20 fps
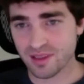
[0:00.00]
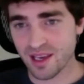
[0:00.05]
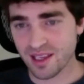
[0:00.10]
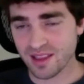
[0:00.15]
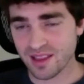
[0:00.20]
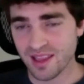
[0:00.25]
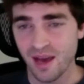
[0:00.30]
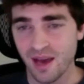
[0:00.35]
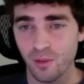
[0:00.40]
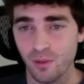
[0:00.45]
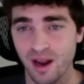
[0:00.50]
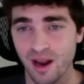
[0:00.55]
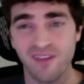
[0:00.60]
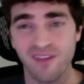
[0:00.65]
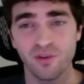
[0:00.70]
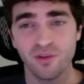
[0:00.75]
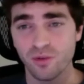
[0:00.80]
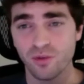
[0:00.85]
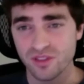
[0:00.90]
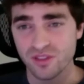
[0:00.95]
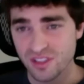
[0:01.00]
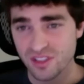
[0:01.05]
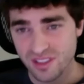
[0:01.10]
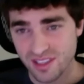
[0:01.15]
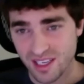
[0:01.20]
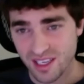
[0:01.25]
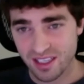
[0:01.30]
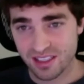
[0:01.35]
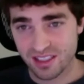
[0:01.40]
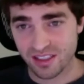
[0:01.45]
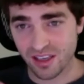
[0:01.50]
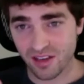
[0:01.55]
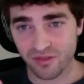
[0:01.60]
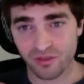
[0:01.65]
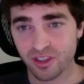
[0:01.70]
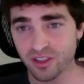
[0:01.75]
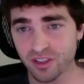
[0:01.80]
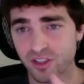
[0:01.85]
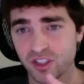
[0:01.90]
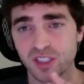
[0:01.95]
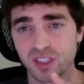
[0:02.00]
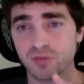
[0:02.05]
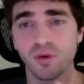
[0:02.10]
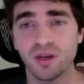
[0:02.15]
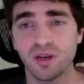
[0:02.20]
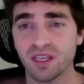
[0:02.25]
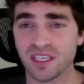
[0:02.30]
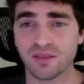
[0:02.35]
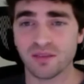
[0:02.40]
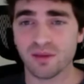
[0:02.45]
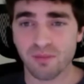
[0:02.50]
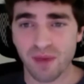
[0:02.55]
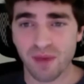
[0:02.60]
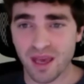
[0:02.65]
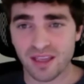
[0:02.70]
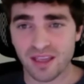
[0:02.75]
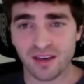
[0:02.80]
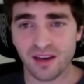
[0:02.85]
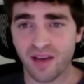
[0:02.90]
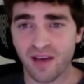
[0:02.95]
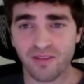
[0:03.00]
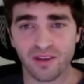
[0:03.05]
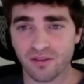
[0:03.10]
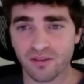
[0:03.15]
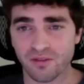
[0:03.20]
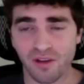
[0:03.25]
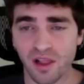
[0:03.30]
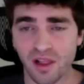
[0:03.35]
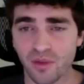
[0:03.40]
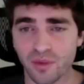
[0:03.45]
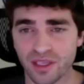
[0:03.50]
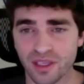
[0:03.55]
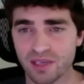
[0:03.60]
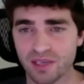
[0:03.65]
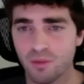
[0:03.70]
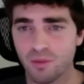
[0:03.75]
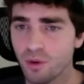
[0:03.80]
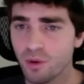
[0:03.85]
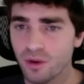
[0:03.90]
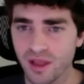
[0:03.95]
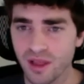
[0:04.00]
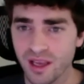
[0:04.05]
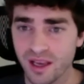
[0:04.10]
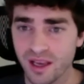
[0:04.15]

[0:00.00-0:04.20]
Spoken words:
like that, where everyone's just like suffering. There's no money to be made and having a following anymore. Like,